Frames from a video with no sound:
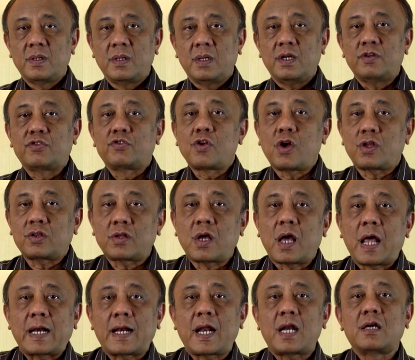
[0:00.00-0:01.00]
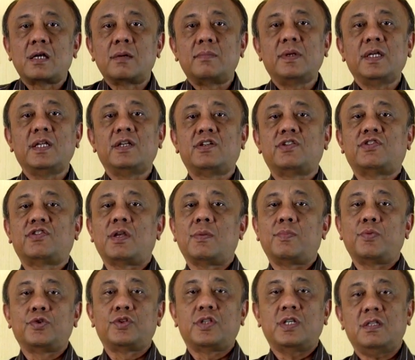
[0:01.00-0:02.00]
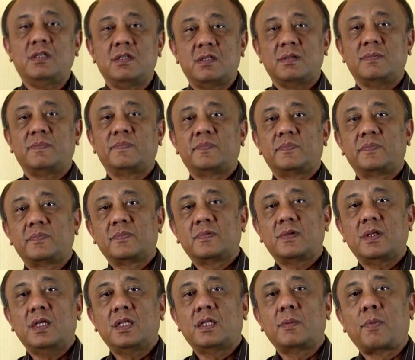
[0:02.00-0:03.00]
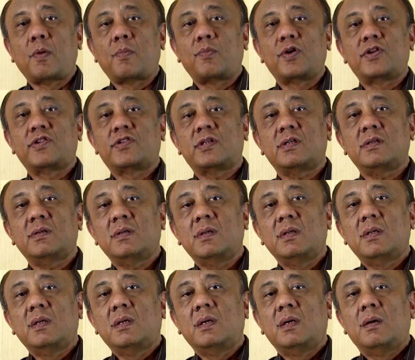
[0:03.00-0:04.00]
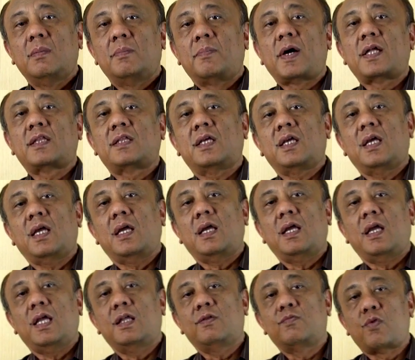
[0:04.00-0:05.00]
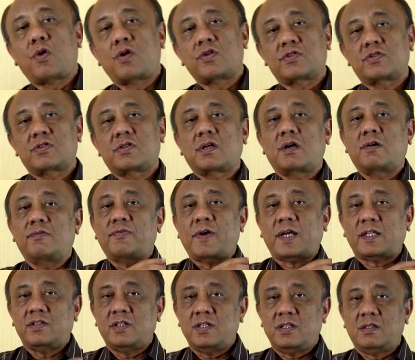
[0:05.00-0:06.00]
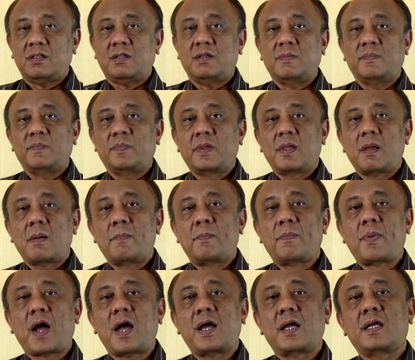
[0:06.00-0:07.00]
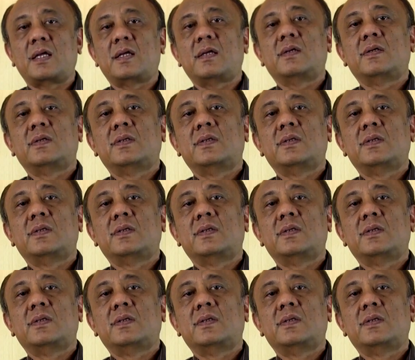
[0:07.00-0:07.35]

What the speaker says: is not randomly distributed in the population, but it was affected by